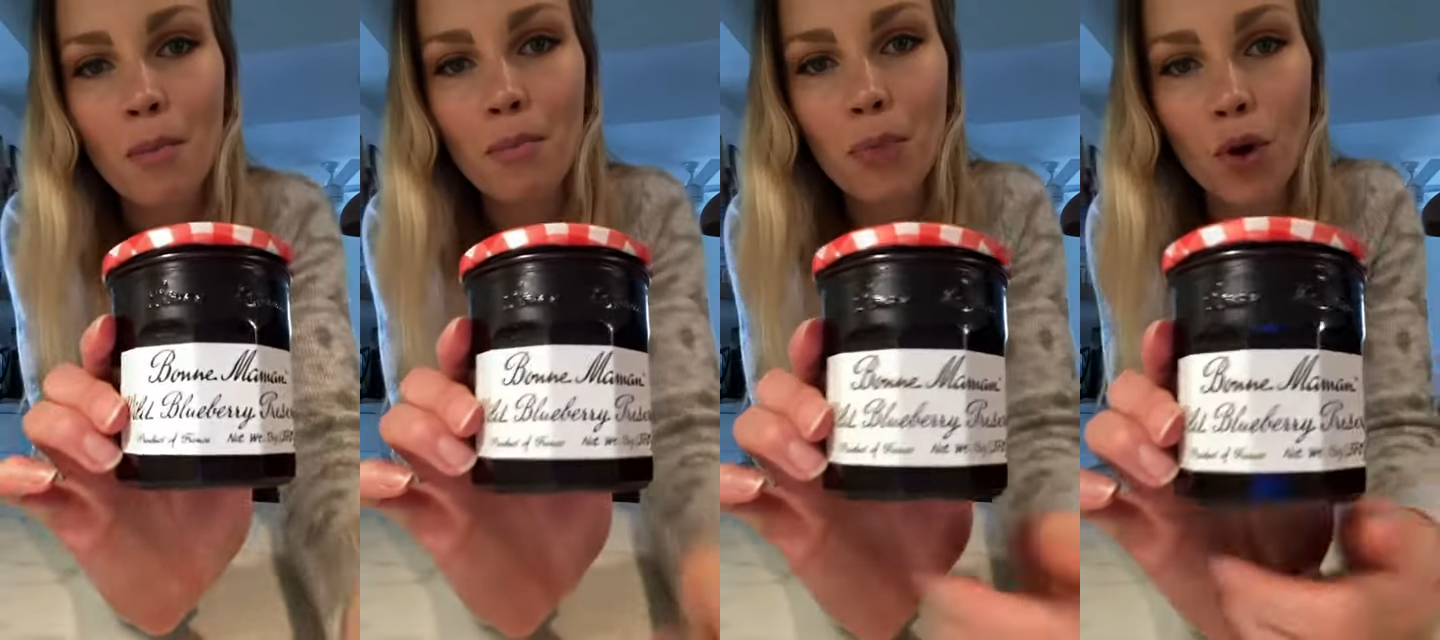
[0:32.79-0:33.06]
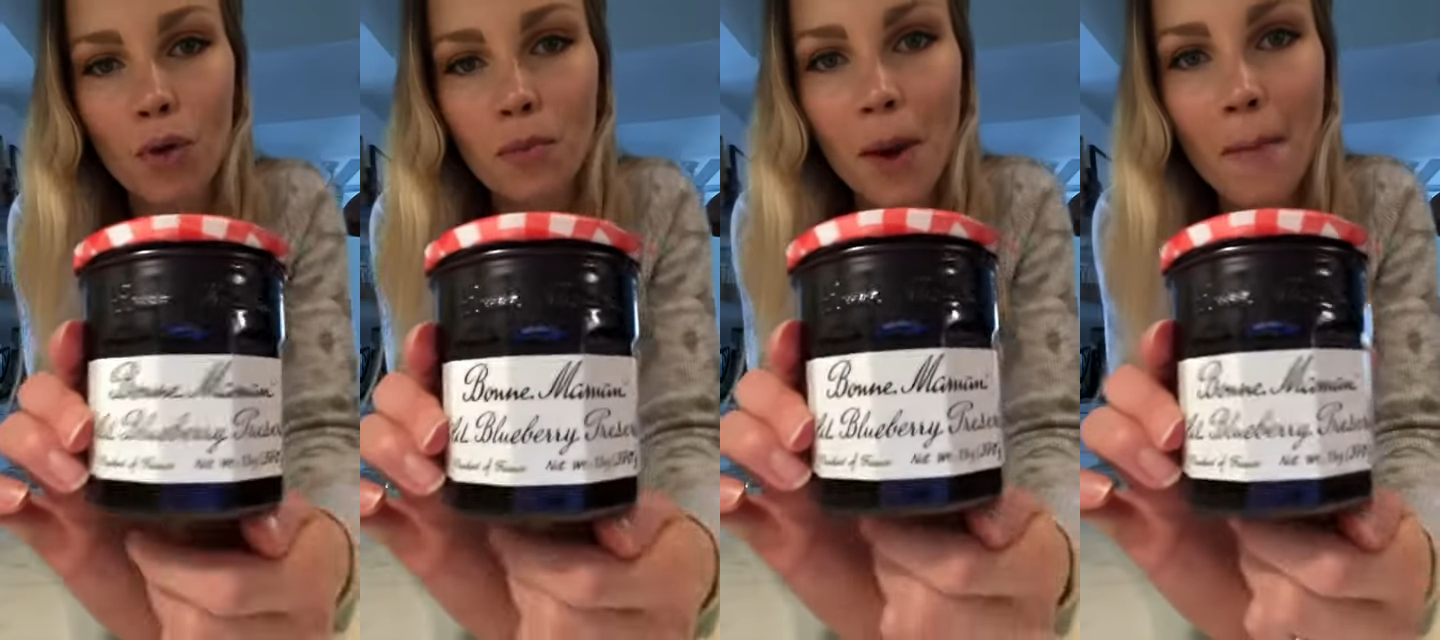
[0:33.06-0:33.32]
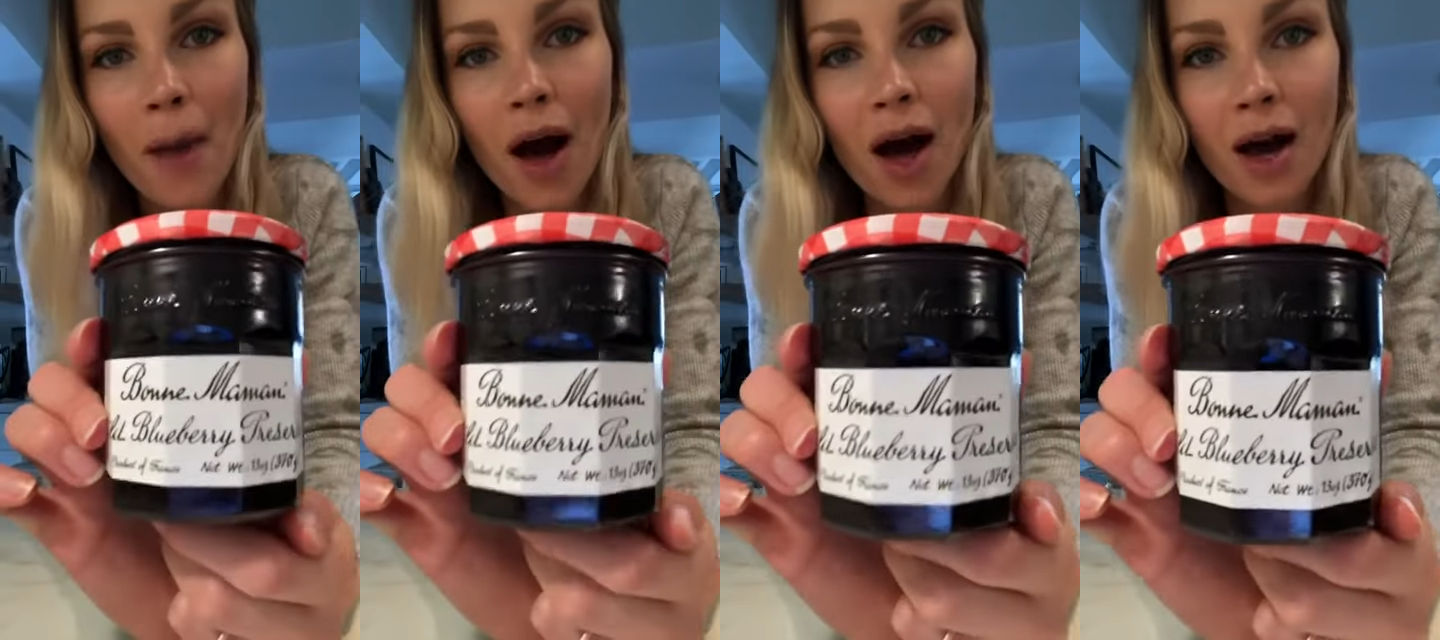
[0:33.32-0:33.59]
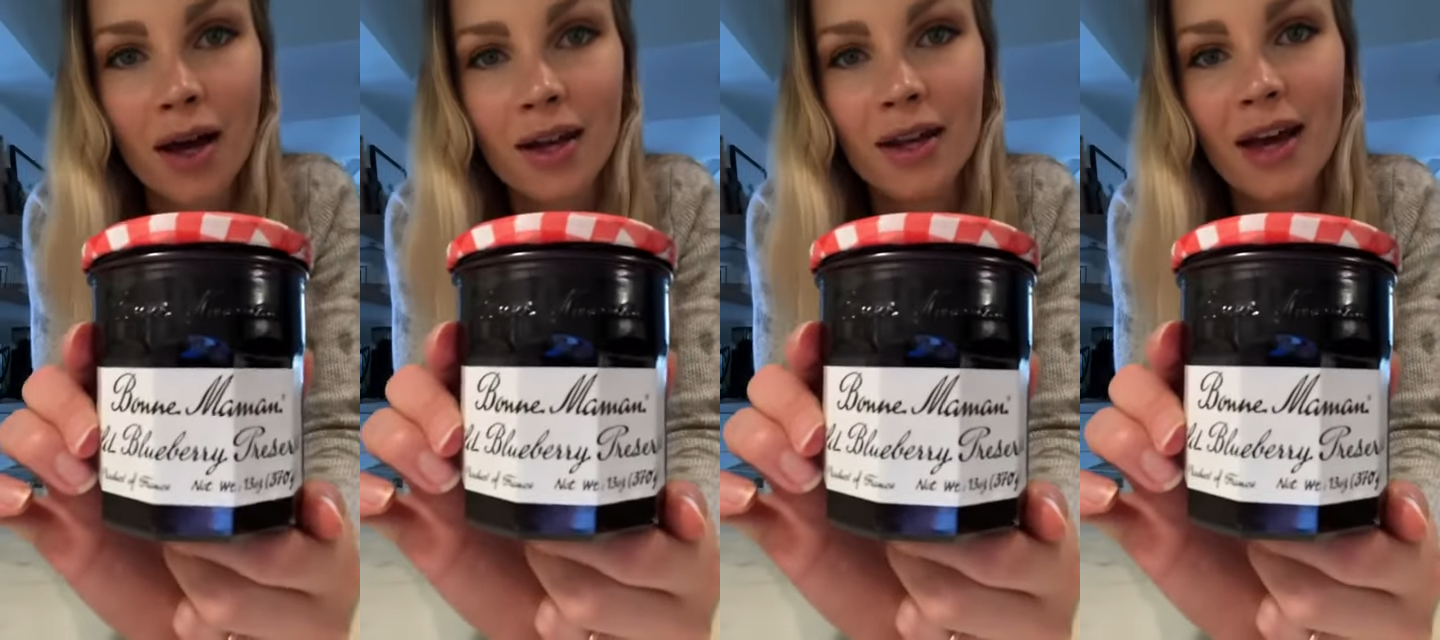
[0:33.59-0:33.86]
Bonne
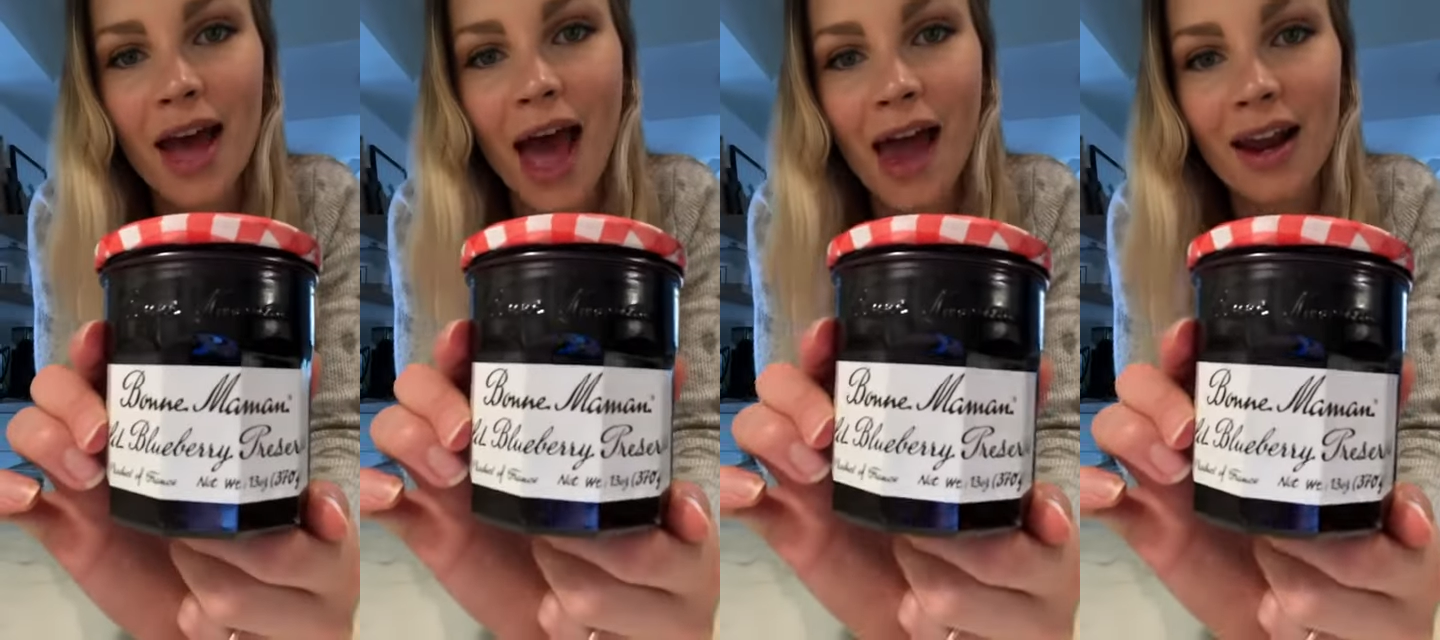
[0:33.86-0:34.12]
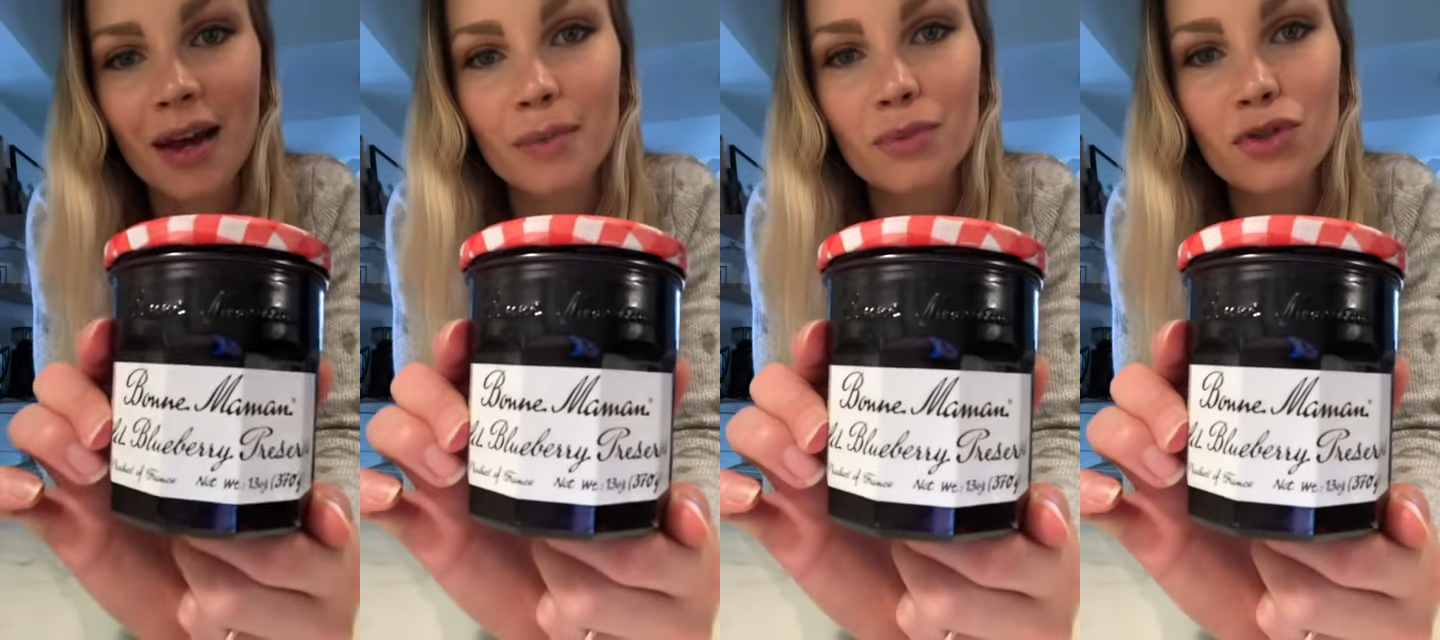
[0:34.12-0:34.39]
Maman, and I'm